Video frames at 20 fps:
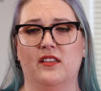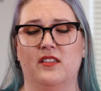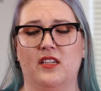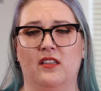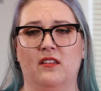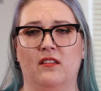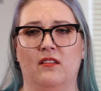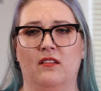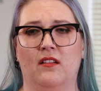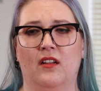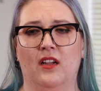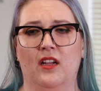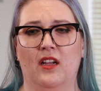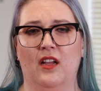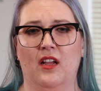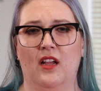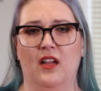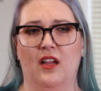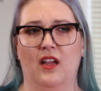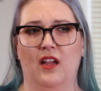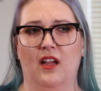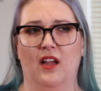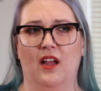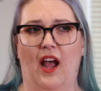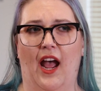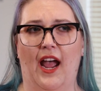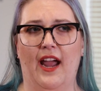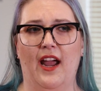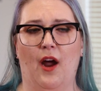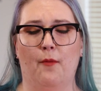didn't
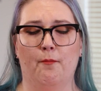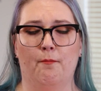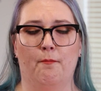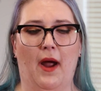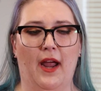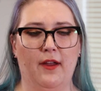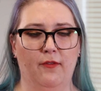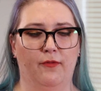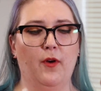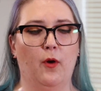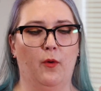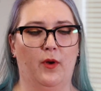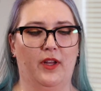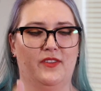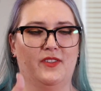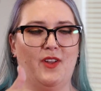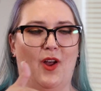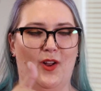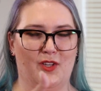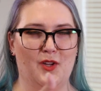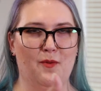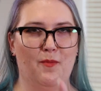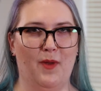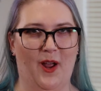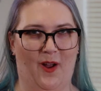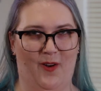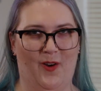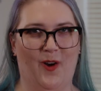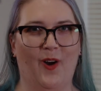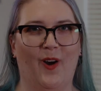I, my focus got to
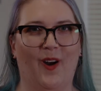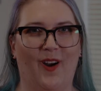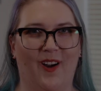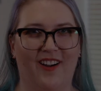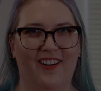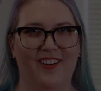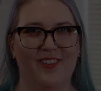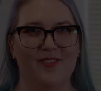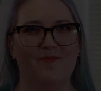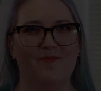be on her.